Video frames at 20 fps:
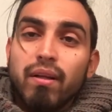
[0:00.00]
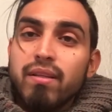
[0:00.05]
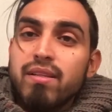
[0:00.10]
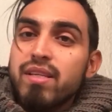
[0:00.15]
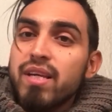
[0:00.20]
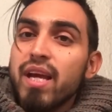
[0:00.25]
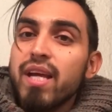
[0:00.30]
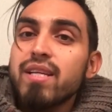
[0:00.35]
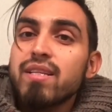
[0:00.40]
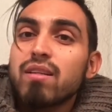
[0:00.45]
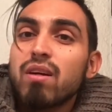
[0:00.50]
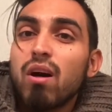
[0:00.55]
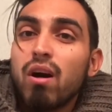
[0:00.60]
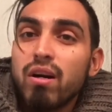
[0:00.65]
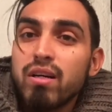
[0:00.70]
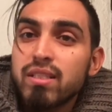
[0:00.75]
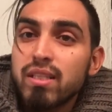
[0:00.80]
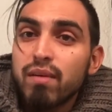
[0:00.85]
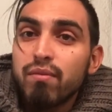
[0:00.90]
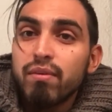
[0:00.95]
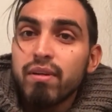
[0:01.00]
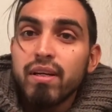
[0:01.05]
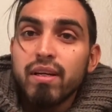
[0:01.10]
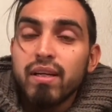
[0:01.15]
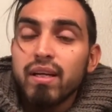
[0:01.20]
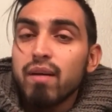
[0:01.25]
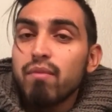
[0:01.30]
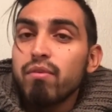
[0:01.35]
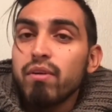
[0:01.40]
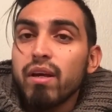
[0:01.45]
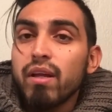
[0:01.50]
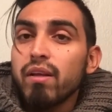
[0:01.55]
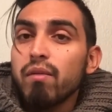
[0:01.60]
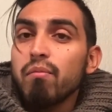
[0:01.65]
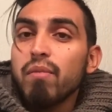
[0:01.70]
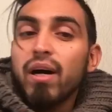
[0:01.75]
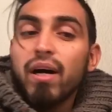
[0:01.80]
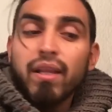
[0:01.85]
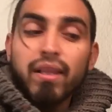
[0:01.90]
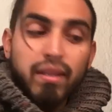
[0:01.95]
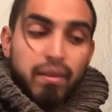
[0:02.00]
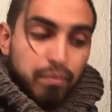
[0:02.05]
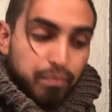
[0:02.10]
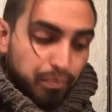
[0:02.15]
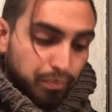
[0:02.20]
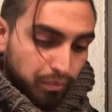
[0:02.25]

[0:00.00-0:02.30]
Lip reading: changed cars every other month.